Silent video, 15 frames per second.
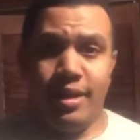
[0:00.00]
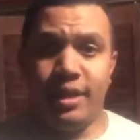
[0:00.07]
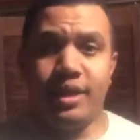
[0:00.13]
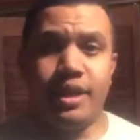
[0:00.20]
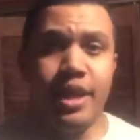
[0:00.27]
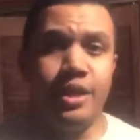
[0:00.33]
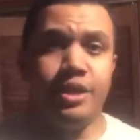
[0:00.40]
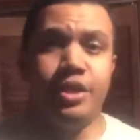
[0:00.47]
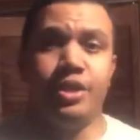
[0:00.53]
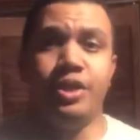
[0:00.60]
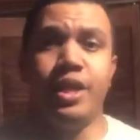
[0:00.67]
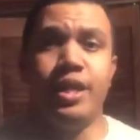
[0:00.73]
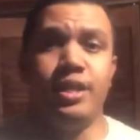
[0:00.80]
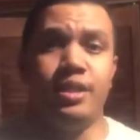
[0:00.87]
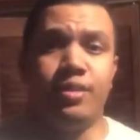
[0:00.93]
catch and
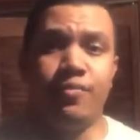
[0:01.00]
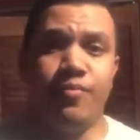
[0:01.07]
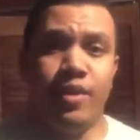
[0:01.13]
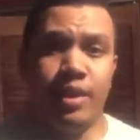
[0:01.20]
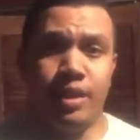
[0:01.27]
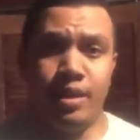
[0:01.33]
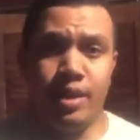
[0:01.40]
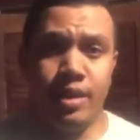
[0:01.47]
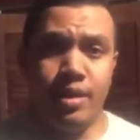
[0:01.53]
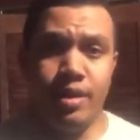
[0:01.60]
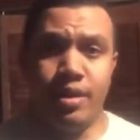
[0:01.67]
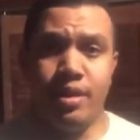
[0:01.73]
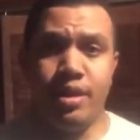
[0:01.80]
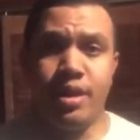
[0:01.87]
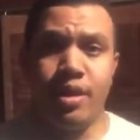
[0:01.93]
chase villain
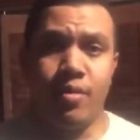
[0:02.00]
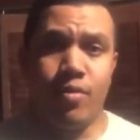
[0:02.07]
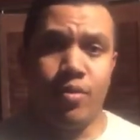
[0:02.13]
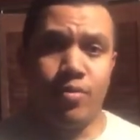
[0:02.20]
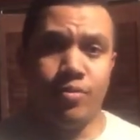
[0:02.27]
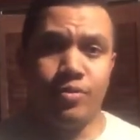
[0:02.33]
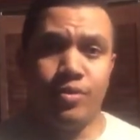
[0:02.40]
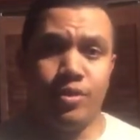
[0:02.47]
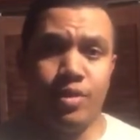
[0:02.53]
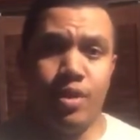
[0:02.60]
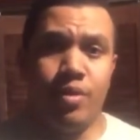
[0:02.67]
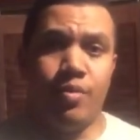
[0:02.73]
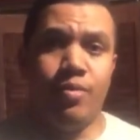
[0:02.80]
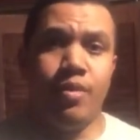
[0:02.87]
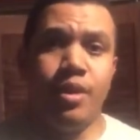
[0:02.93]
and heroes,
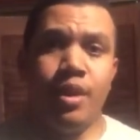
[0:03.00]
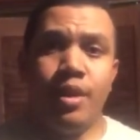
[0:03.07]
you